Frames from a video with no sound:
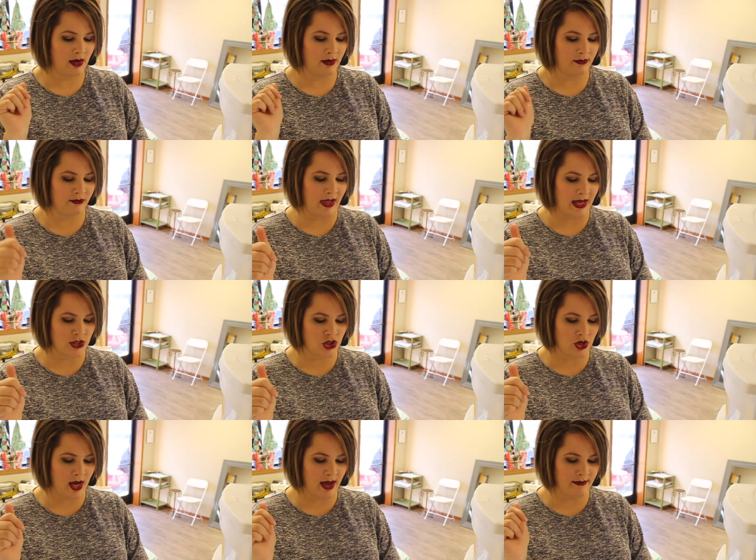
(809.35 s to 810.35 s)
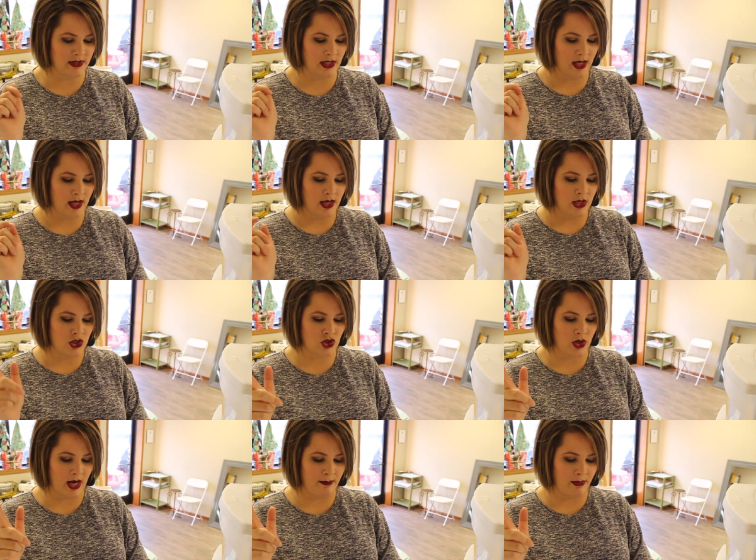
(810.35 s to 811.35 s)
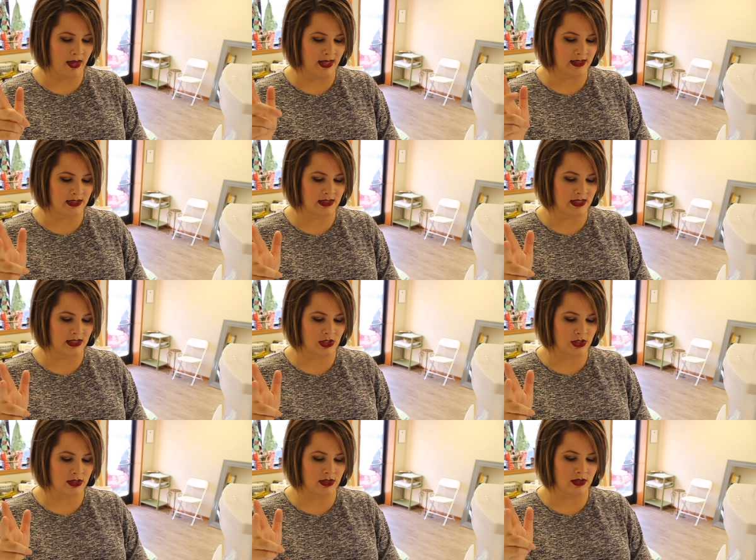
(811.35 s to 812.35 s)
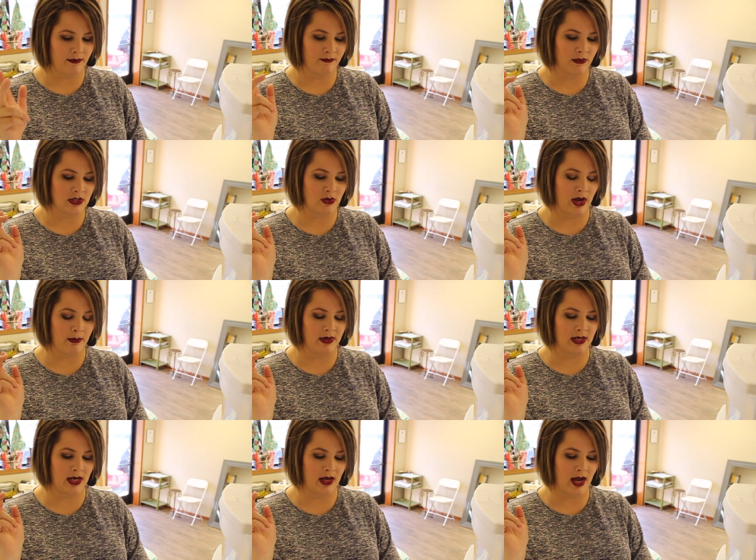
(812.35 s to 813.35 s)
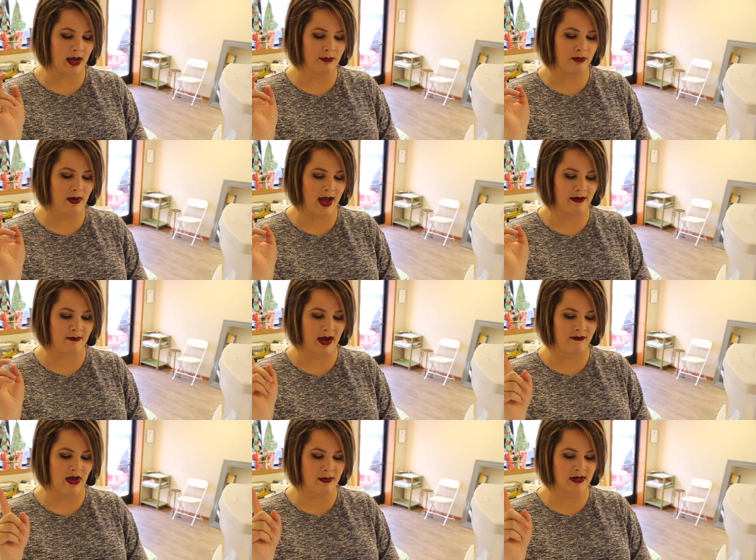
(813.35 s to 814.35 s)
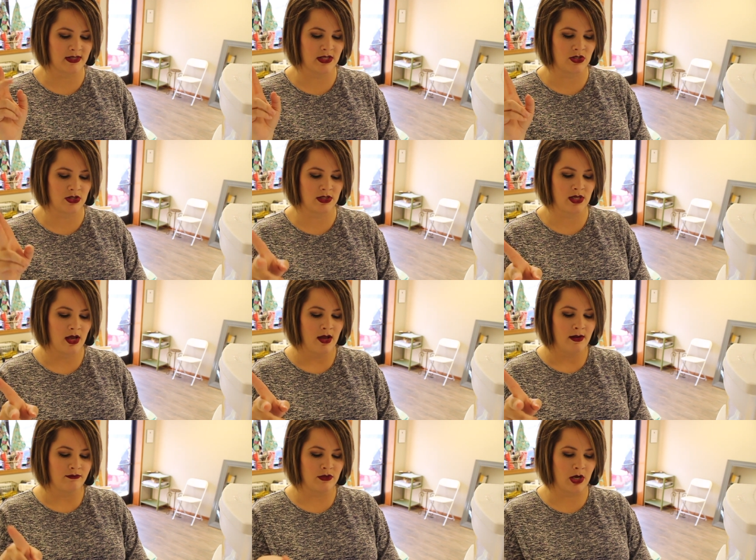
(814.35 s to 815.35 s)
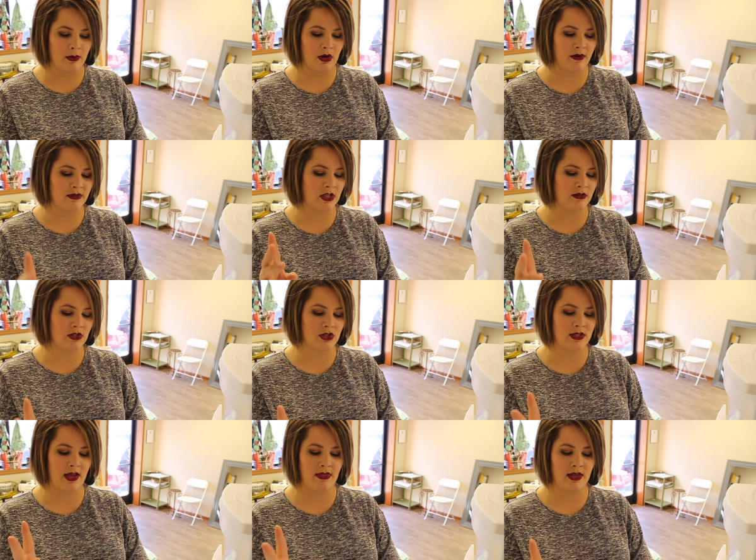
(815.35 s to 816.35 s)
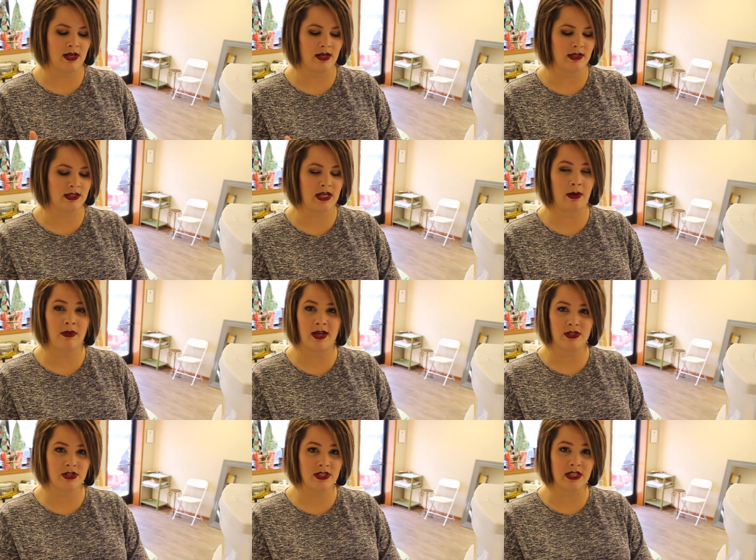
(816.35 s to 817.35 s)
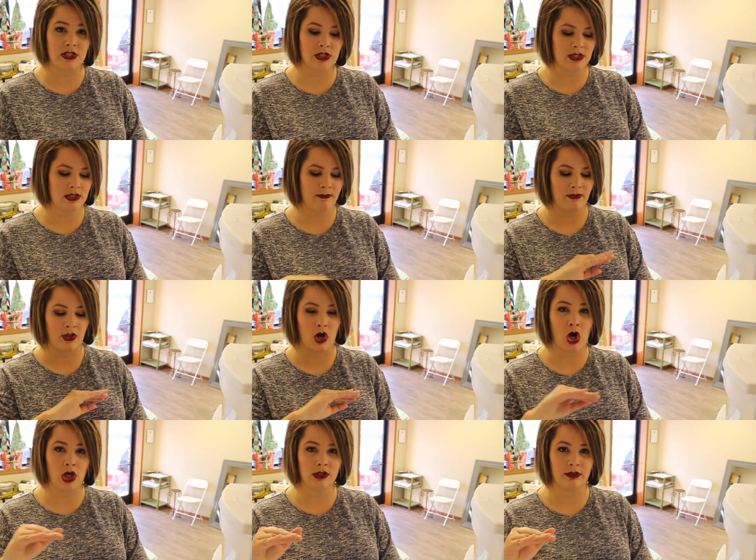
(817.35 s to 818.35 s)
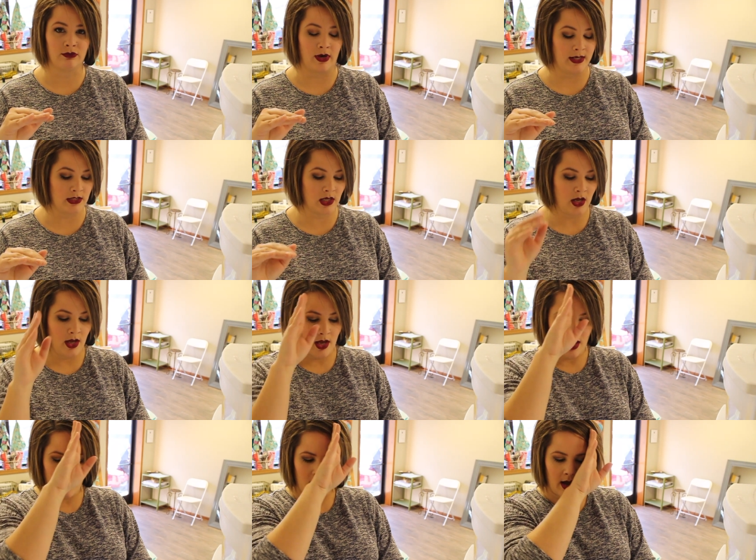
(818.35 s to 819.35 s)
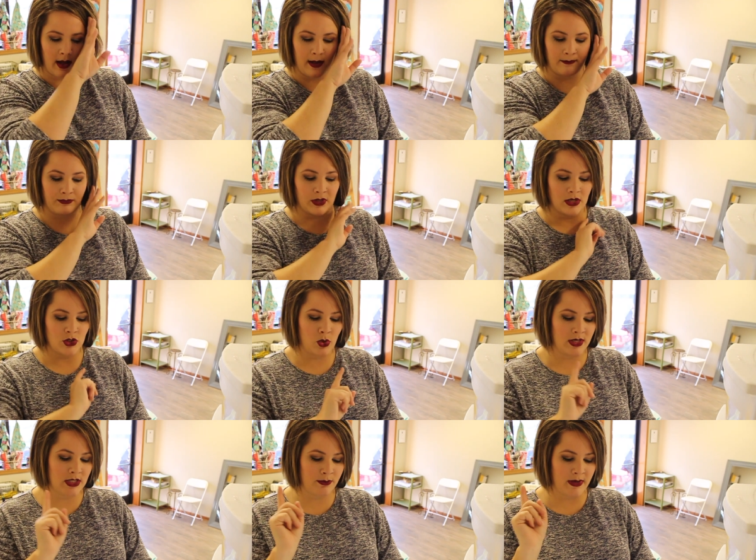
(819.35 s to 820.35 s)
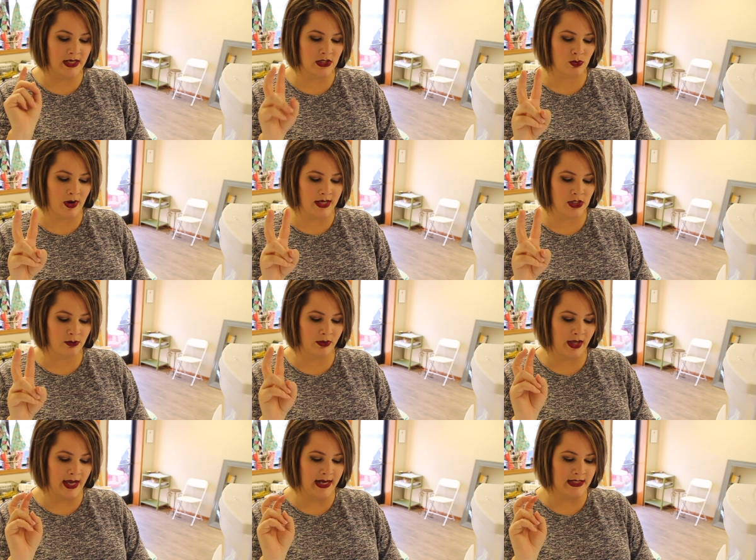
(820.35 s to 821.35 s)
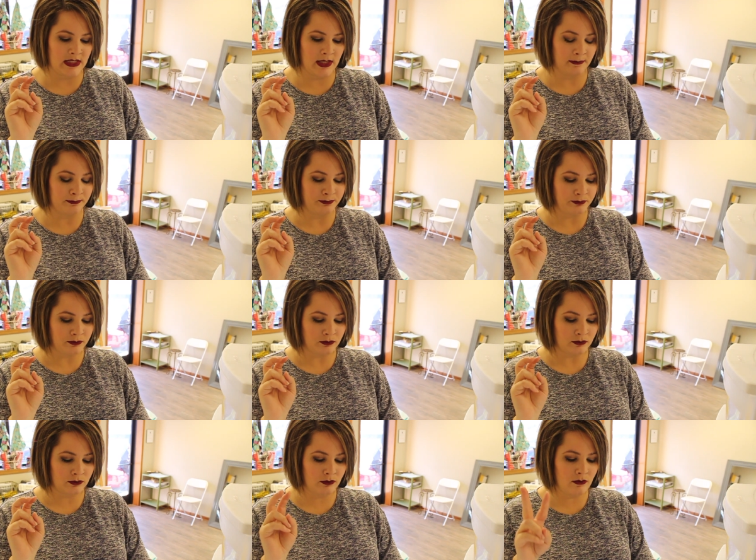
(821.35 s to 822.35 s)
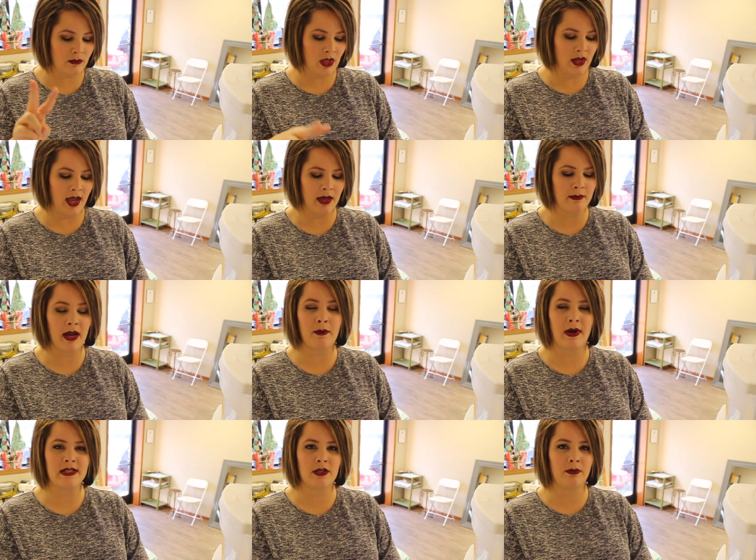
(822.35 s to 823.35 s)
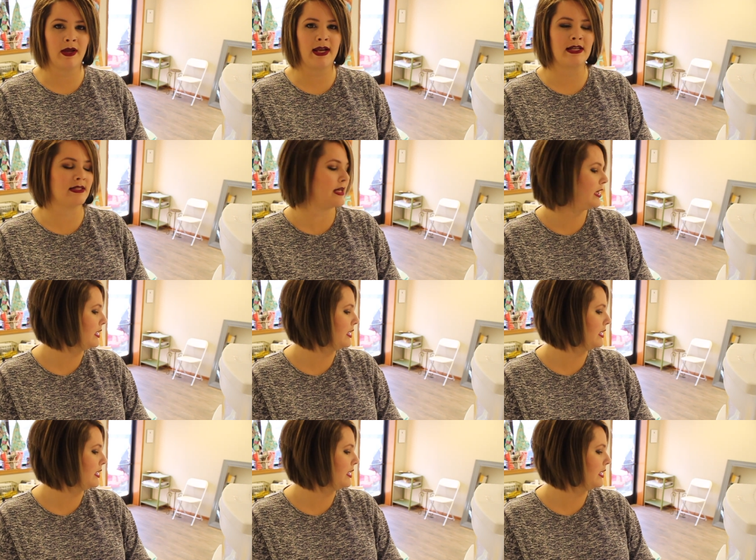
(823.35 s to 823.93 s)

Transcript: Flash drives, straight pins, scissors. So I have my fabric scissors, double curved scissors, and then stabilizer scissors. They're all different. Tweezer beads, razor blades. And my razor blade is